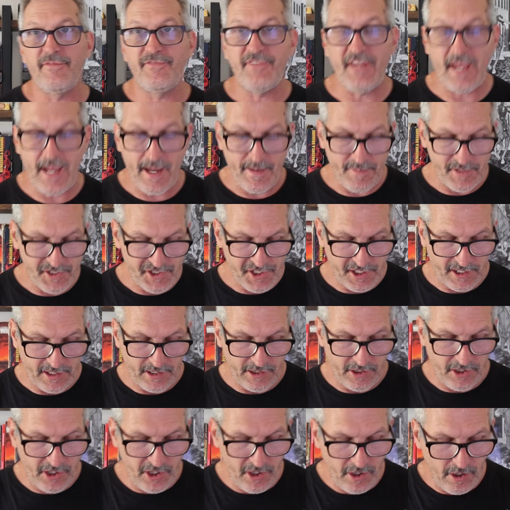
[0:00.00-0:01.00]
damage it
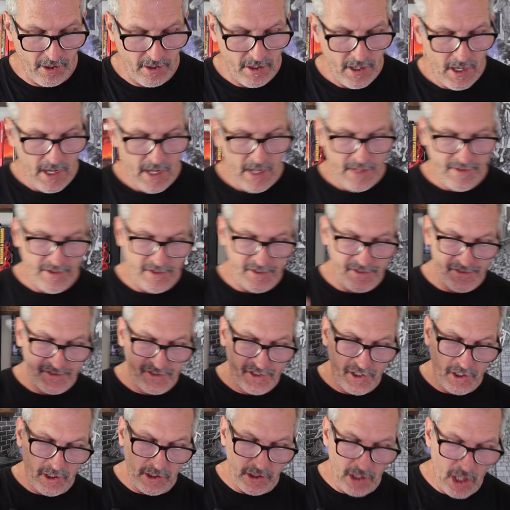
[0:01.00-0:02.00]
can cure.
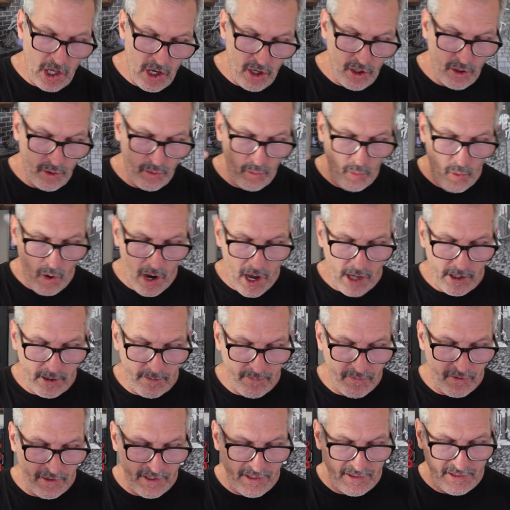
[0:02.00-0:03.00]
There's Clone,
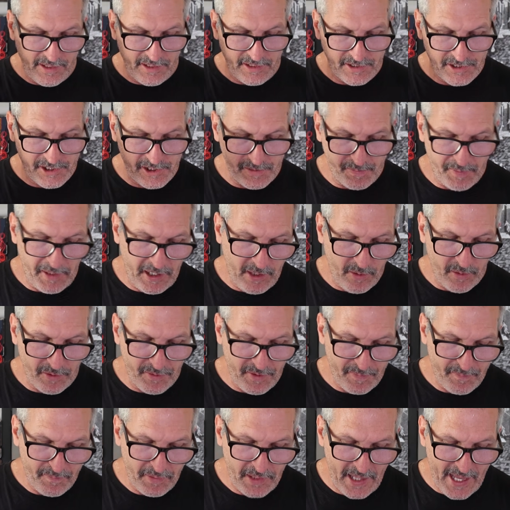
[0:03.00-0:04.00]
Water Breathing, Speak
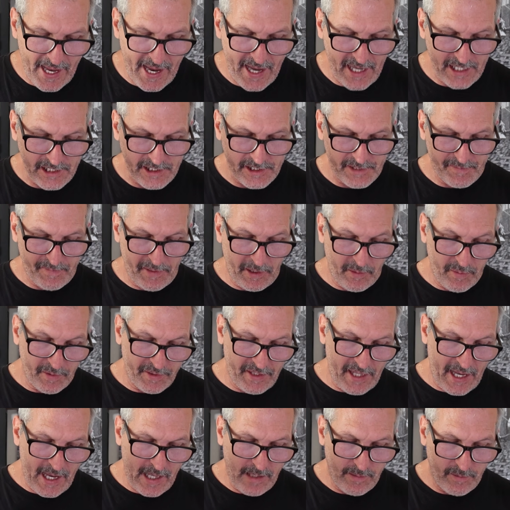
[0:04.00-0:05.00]
with Plants, Speak
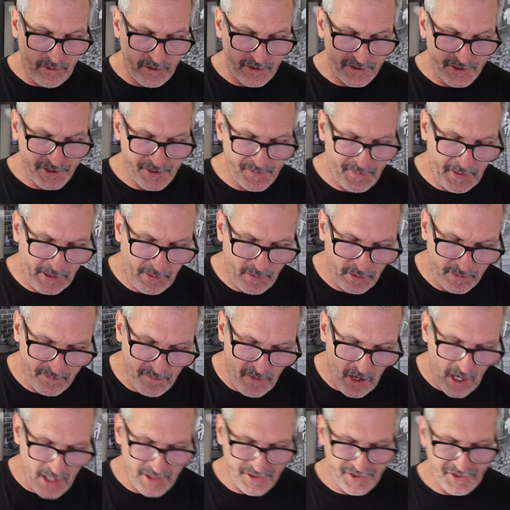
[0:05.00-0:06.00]
with Animals, Speak with
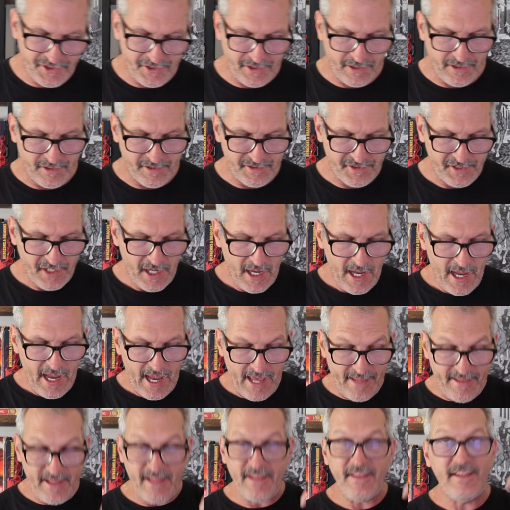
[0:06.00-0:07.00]
Monsters.
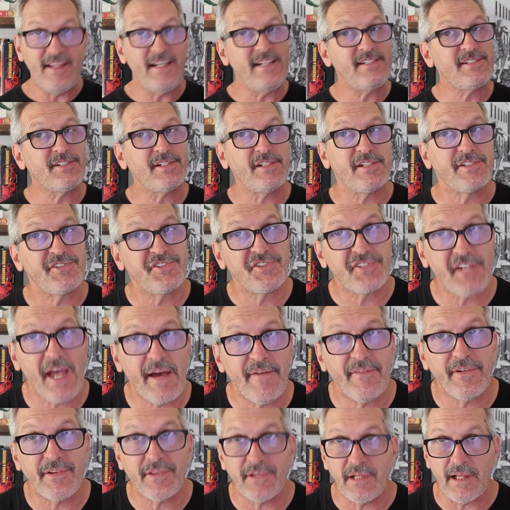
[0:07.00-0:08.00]
And then these are the
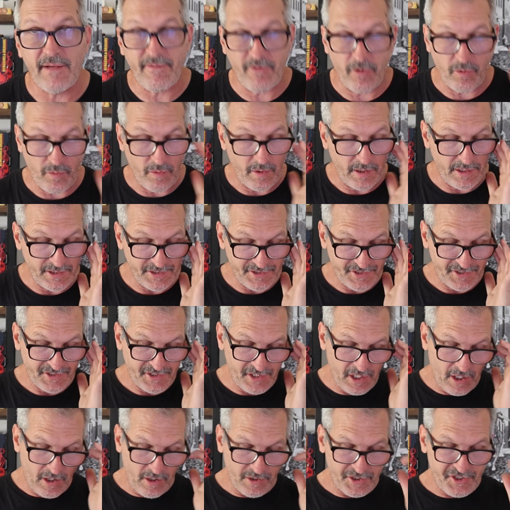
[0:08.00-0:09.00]
7th level ones.
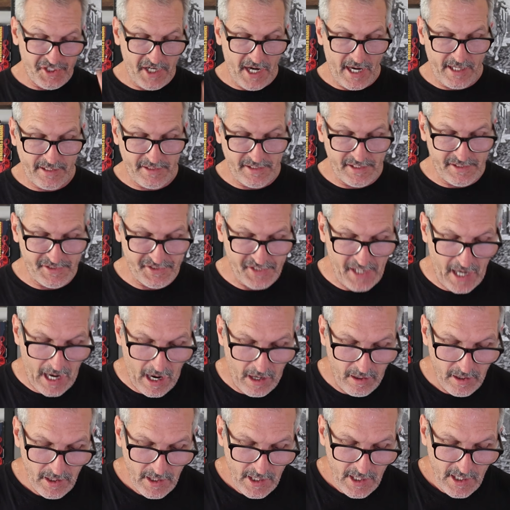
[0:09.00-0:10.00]
So check this
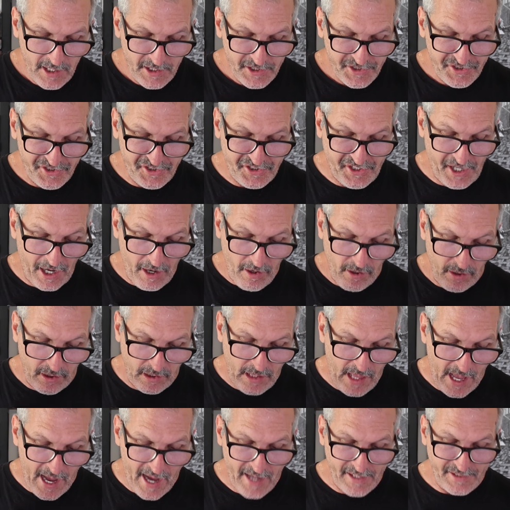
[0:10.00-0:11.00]
out.
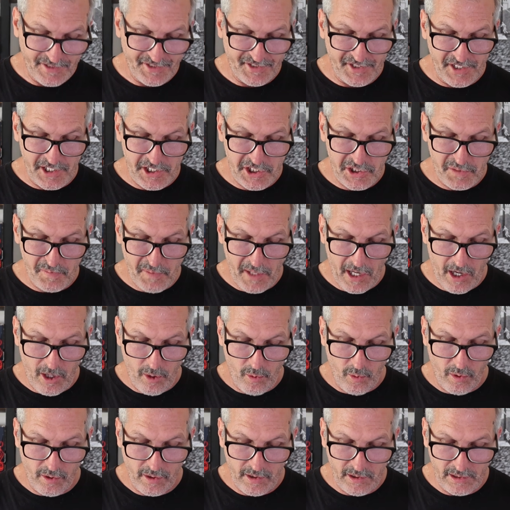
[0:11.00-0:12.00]
Sterilize. This
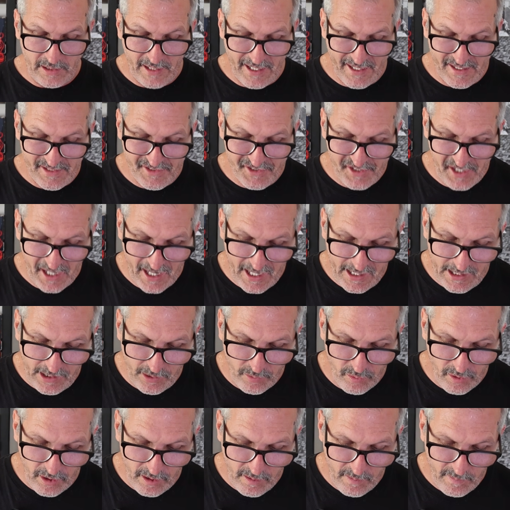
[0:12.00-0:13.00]
spell will cleanse
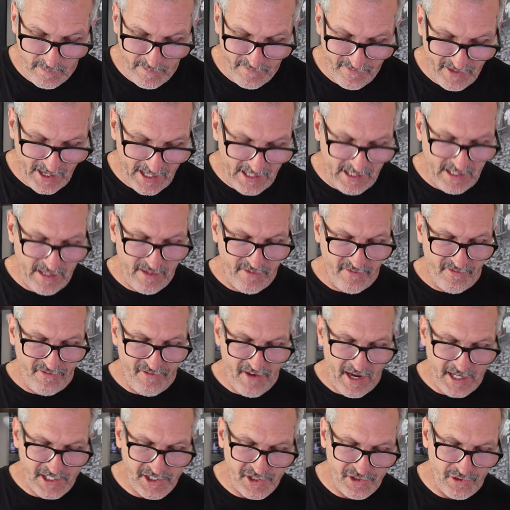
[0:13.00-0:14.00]
any room of any
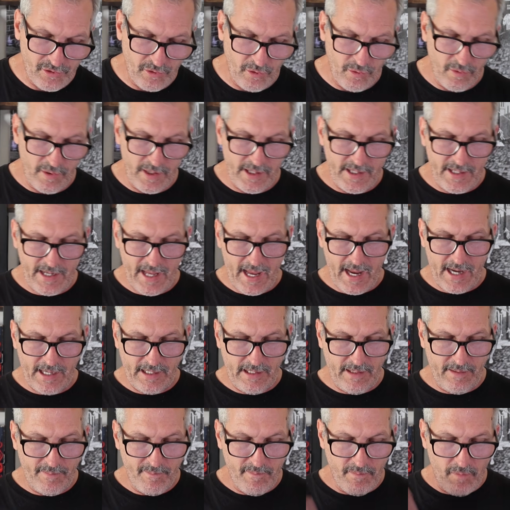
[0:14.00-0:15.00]
infection or rid
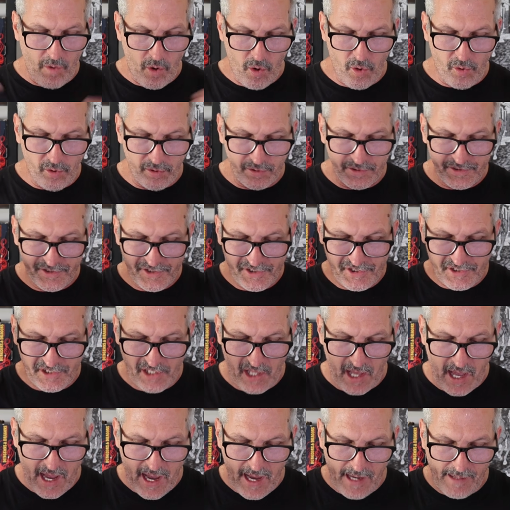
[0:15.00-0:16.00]
any mold,
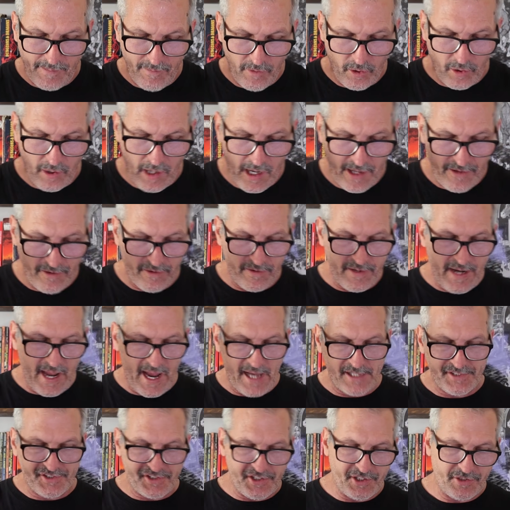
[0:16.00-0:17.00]
slime, or other
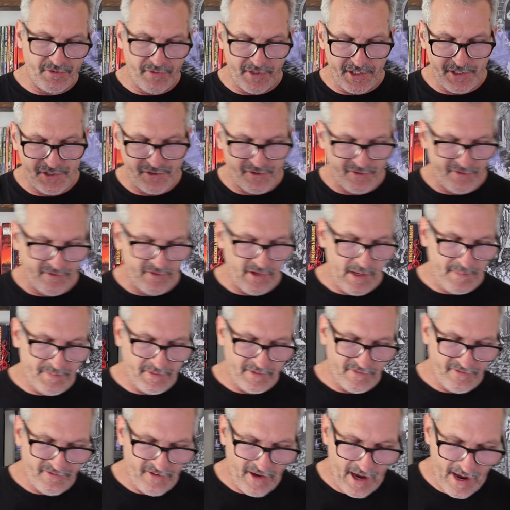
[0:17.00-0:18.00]
nasty creature with up
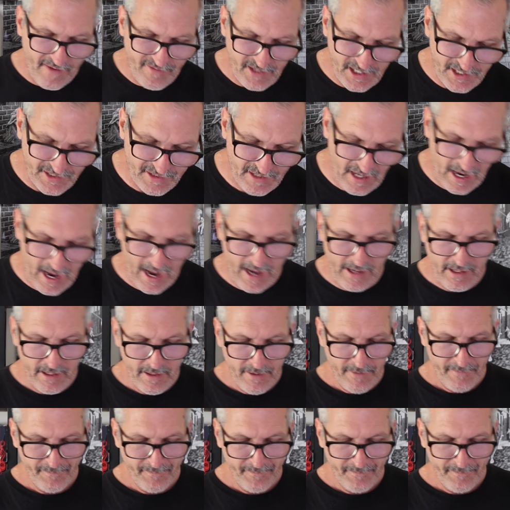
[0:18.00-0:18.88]
to 5 hit die.